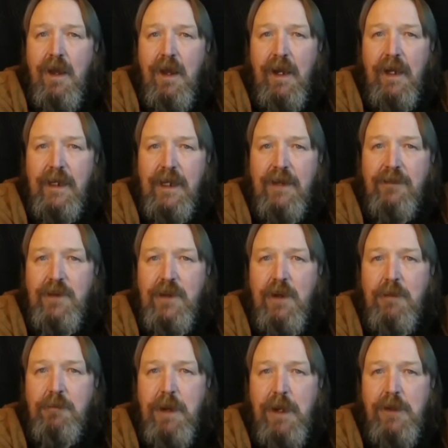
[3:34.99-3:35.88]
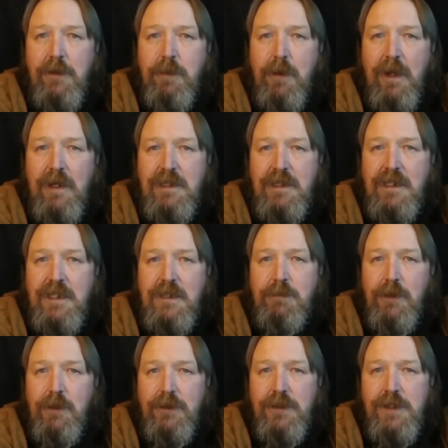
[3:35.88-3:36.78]
and give you a better presence
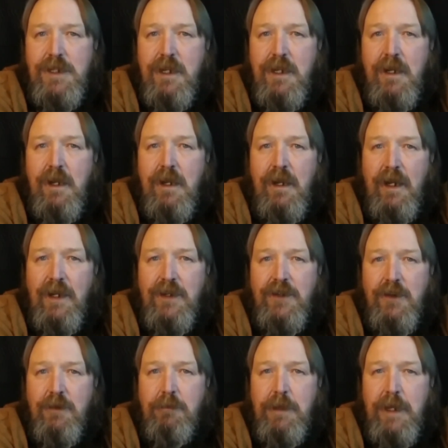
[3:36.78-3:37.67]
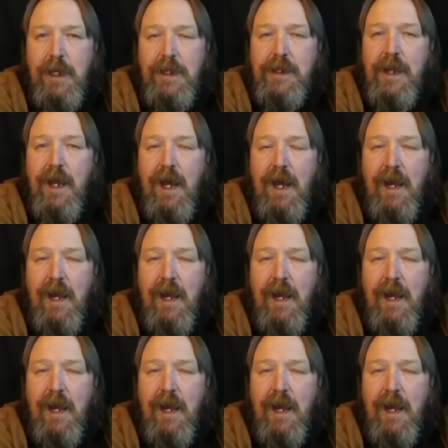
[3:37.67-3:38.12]
boost in your mid to high